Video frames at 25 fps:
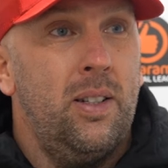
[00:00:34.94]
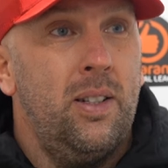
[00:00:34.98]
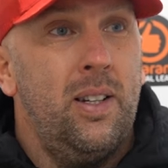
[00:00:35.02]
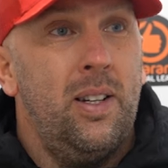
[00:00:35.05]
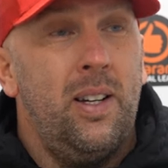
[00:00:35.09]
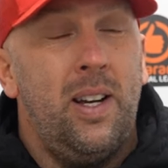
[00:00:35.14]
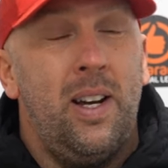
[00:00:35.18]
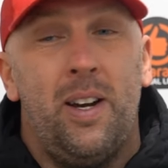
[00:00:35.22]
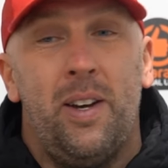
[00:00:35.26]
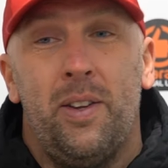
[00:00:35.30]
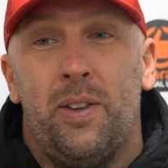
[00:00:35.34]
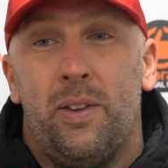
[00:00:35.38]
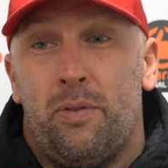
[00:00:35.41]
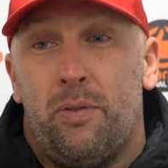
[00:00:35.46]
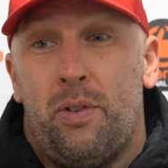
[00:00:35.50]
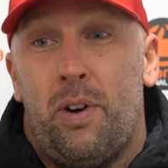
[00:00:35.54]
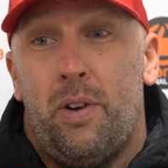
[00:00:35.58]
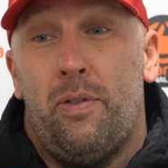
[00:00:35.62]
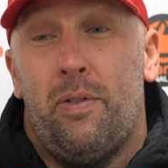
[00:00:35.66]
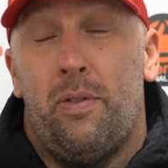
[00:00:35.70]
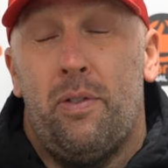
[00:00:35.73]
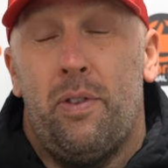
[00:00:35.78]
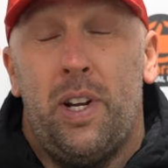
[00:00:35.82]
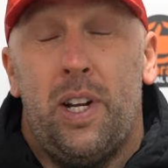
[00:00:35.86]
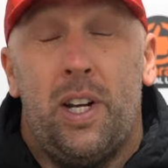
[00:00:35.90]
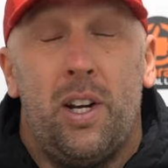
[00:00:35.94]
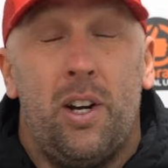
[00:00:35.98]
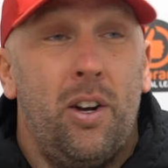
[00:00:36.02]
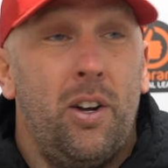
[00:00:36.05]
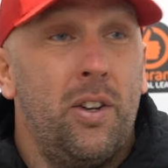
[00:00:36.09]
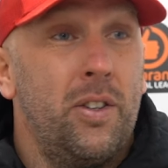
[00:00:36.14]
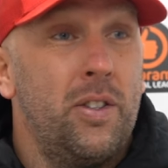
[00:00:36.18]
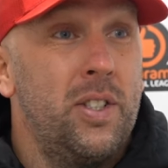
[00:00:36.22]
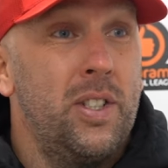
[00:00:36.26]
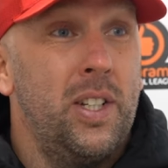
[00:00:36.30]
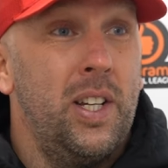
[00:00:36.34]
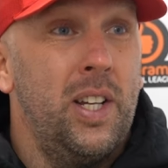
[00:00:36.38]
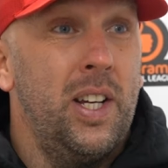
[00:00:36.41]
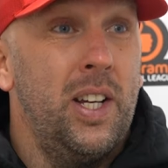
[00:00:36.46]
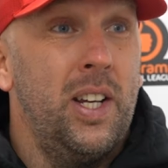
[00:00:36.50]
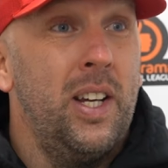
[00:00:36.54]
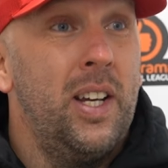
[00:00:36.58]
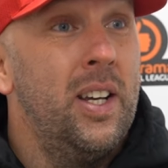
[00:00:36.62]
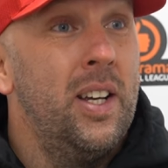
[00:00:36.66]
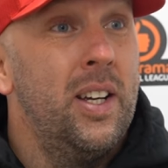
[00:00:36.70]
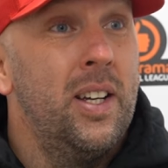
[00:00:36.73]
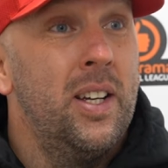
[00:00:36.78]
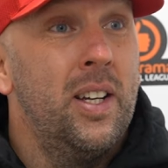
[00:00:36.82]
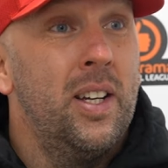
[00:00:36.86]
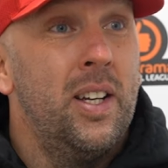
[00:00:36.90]
How the referee can't
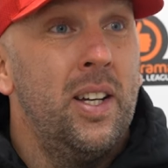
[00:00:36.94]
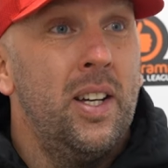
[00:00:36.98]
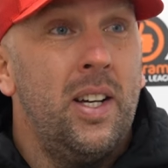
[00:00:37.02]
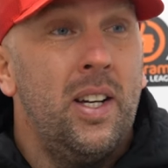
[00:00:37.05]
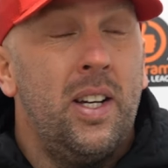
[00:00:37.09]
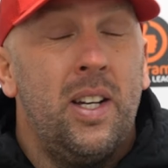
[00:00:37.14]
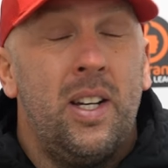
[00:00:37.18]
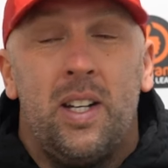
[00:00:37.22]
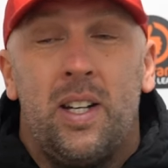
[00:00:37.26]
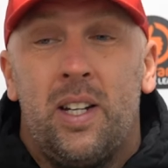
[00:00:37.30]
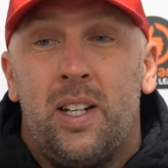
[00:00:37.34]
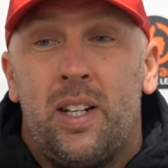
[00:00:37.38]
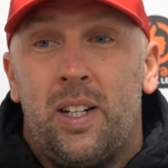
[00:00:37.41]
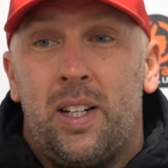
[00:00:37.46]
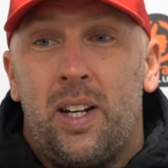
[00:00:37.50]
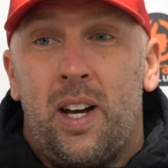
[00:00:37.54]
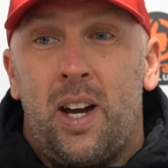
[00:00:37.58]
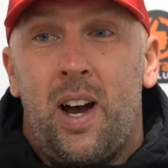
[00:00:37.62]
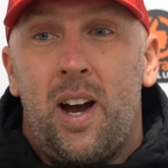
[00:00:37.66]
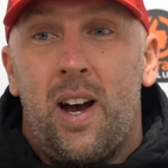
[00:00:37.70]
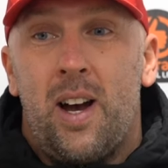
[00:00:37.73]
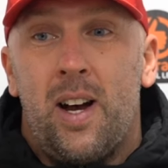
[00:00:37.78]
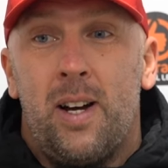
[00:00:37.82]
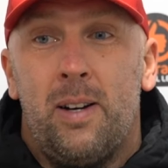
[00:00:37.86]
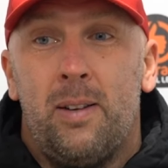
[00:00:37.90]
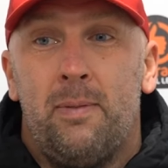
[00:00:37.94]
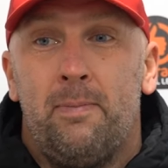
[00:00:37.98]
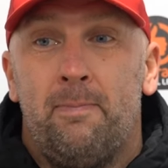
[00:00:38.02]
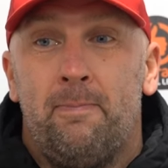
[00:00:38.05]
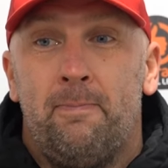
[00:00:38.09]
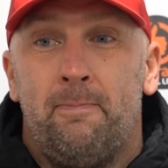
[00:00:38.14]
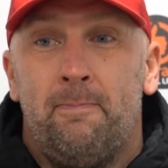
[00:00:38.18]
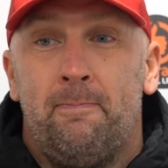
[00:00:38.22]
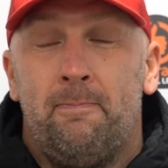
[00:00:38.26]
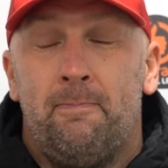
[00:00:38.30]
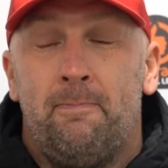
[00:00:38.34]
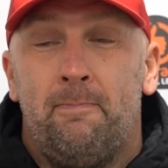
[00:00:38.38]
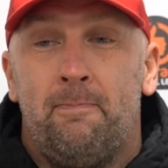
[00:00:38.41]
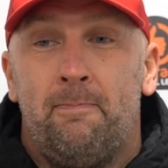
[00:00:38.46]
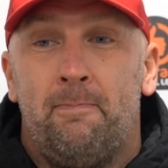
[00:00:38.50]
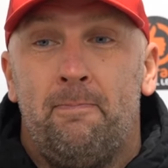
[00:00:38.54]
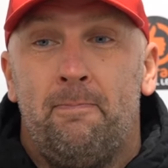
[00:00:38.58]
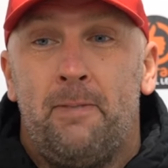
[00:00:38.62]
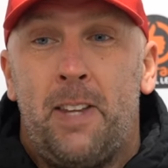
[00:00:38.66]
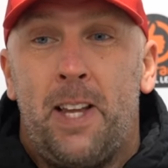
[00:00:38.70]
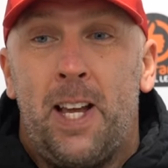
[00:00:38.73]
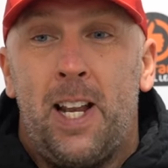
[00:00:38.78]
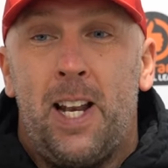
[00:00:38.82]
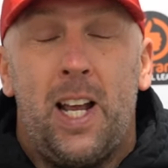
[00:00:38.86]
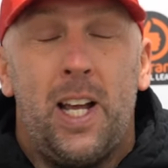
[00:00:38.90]
see
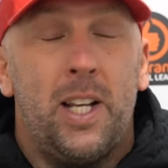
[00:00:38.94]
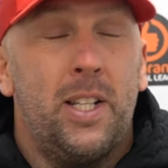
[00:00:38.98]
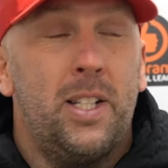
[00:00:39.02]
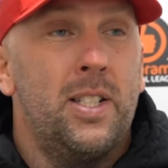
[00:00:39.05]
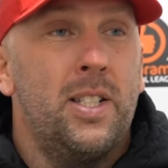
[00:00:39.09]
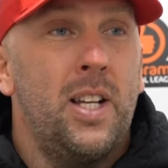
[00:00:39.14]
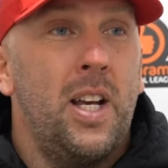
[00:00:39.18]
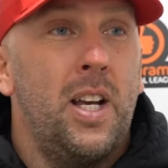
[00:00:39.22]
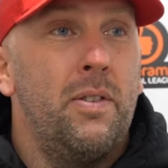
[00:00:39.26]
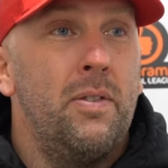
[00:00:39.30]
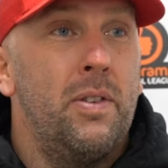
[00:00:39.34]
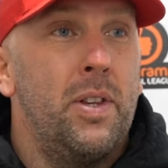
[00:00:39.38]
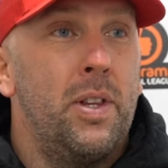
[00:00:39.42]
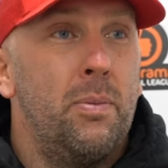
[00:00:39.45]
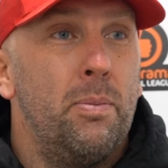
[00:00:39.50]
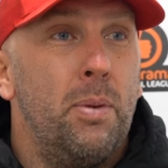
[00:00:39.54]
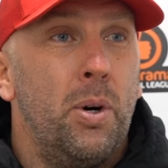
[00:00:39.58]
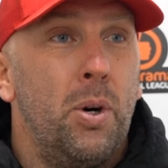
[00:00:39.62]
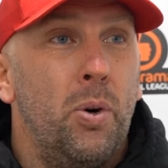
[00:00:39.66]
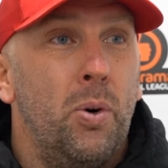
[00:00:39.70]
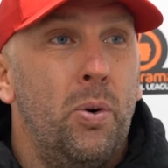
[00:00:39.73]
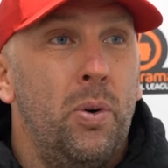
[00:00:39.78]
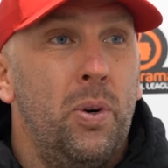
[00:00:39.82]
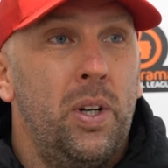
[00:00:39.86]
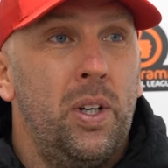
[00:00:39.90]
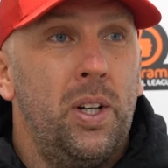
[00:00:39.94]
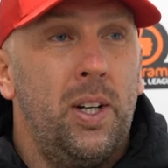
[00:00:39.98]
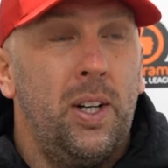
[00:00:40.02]
their lad saving the ball,